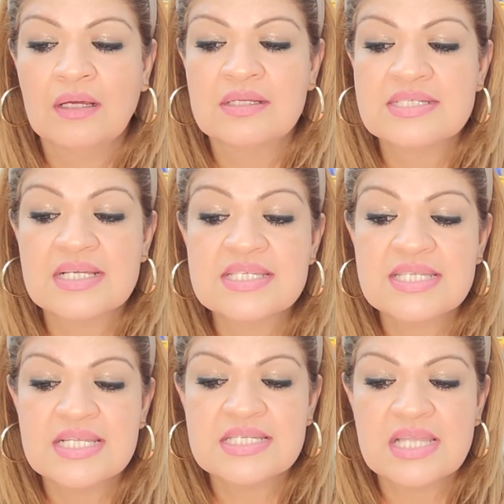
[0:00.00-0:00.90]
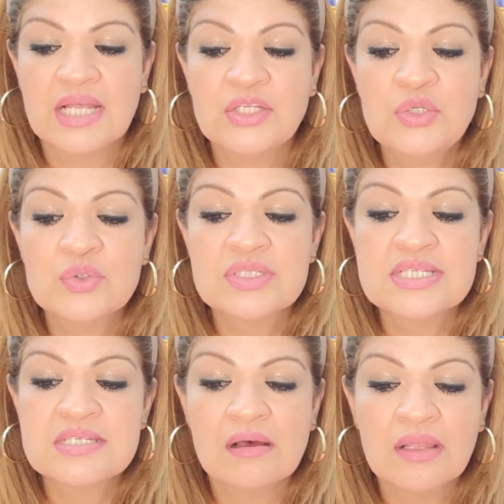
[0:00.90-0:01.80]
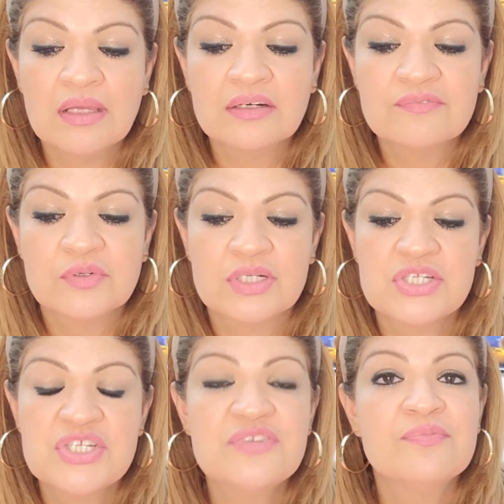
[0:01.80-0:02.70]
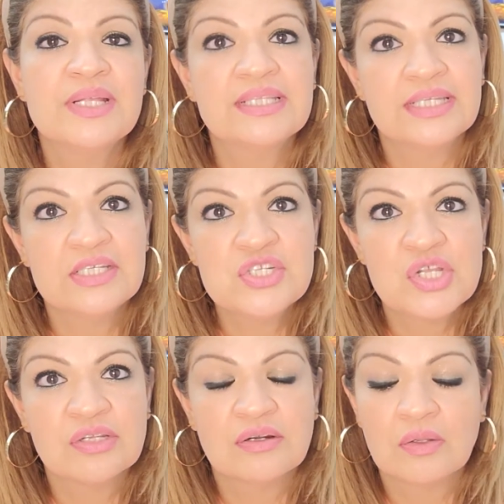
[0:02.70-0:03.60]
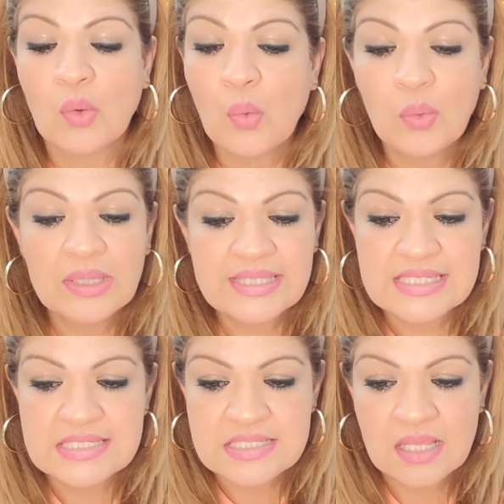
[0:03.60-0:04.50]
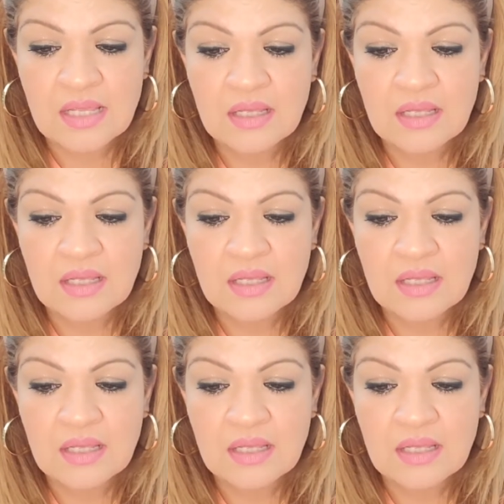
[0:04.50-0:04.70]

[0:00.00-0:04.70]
success, and your desire for achievement in general, all these